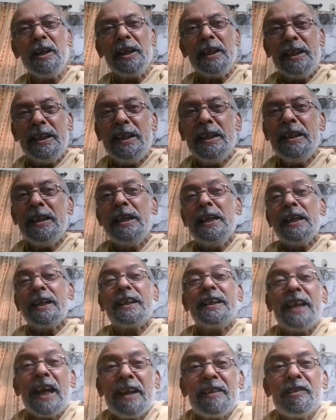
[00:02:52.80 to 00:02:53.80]
He
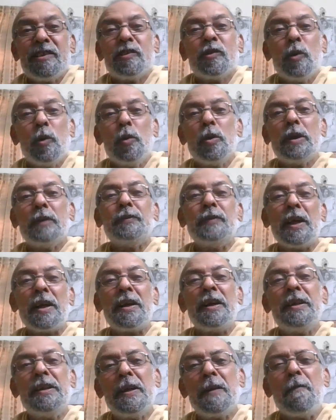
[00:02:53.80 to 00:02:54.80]
catches hold of the
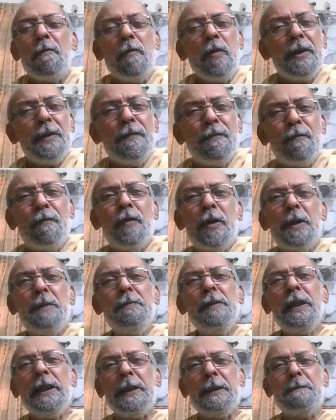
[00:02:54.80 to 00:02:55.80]
rudder very
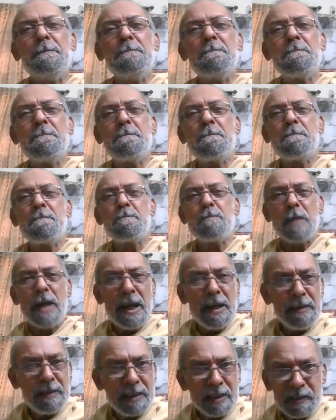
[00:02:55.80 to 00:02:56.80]
firmly
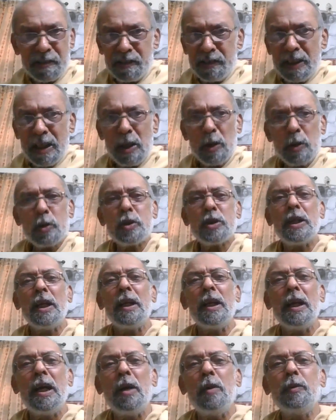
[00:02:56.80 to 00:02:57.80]
and does not
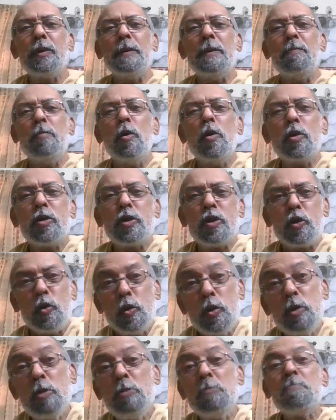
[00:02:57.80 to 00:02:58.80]
allow the boat
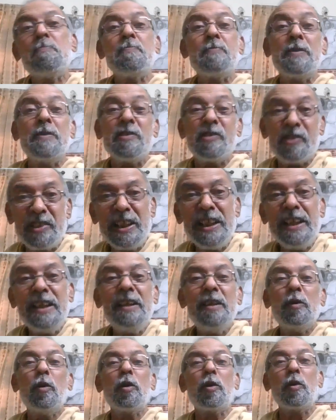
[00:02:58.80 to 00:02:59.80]
to
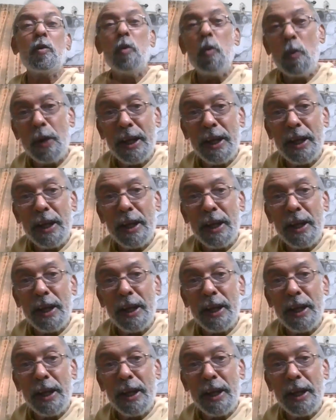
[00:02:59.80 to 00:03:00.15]
sink or go